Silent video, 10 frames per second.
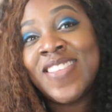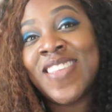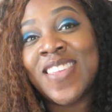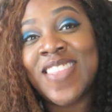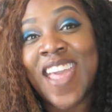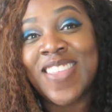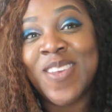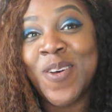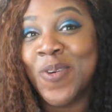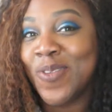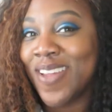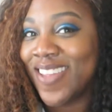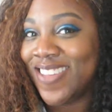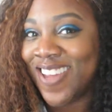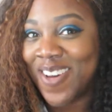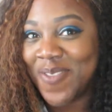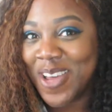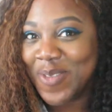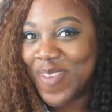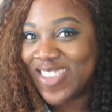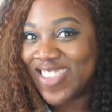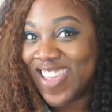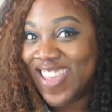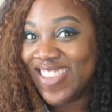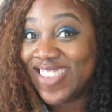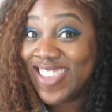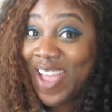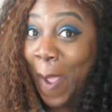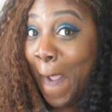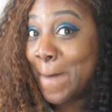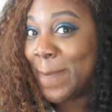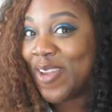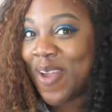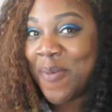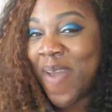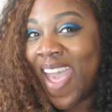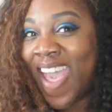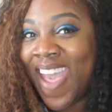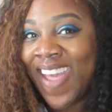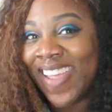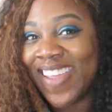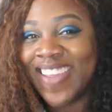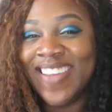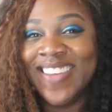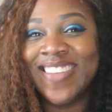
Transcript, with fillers: So stay tuned. You don't want to miss this. Be right back.